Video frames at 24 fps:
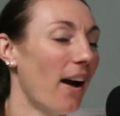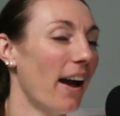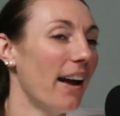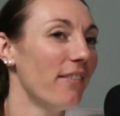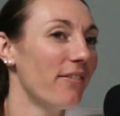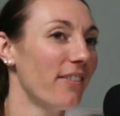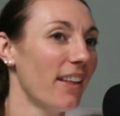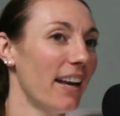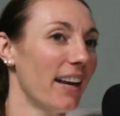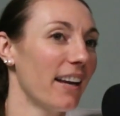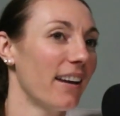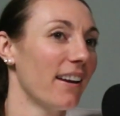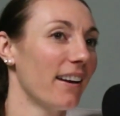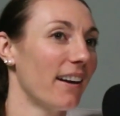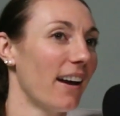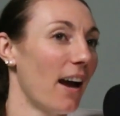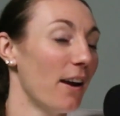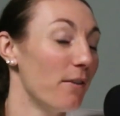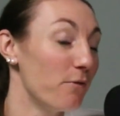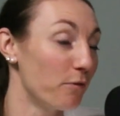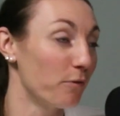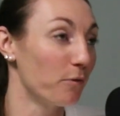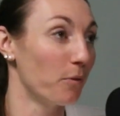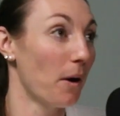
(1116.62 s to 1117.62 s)
I've
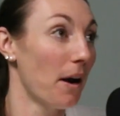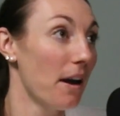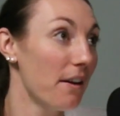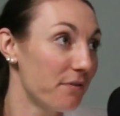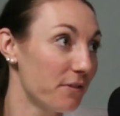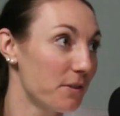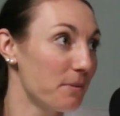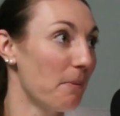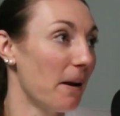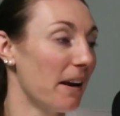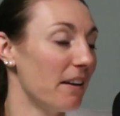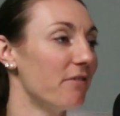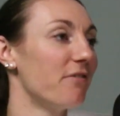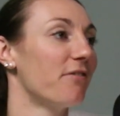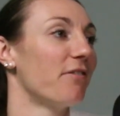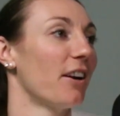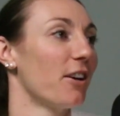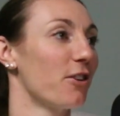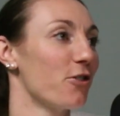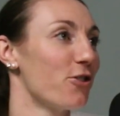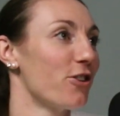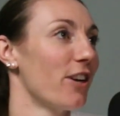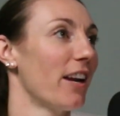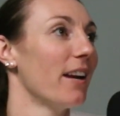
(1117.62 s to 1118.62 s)
reffed my
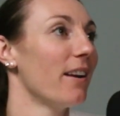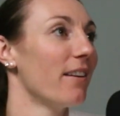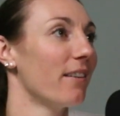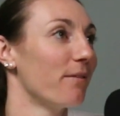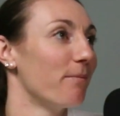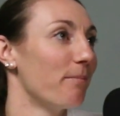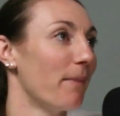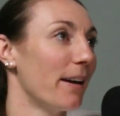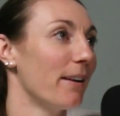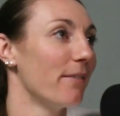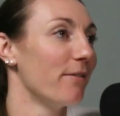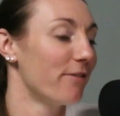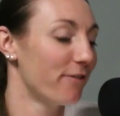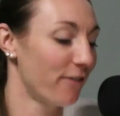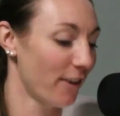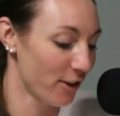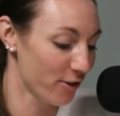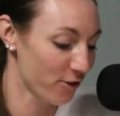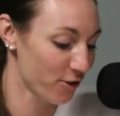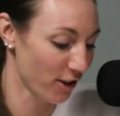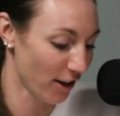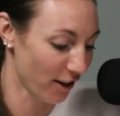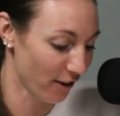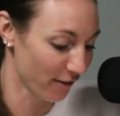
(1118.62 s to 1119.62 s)
fair
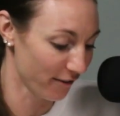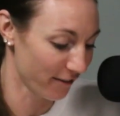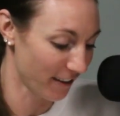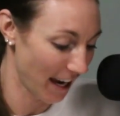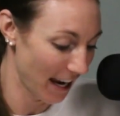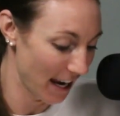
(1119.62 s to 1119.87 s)
share of